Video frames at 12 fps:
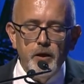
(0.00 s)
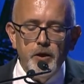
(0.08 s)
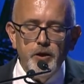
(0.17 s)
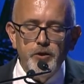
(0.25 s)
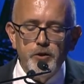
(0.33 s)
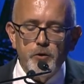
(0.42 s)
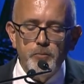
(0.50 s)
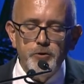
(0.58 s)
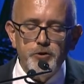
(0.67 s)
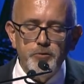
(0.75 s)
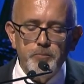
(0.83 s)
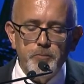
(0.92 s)
in the
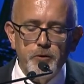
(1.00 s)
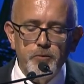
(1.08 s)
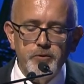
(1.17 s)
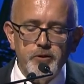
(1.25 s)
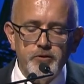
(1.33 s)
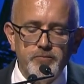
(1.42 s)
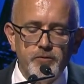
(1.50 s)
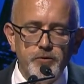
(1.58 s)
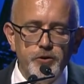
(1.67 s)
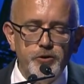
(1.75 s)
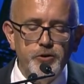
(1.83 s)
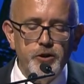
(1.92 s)
Commission proposals for
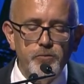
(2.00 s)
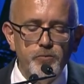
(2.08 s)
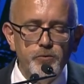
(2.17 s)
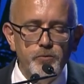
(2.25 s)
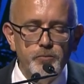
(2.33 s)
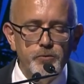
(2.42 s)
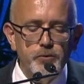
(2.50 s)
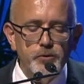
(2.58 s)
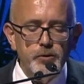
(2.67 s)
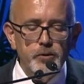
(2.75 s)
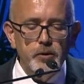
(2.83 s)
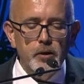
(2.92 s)
digital
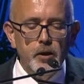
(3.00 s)
rulebook,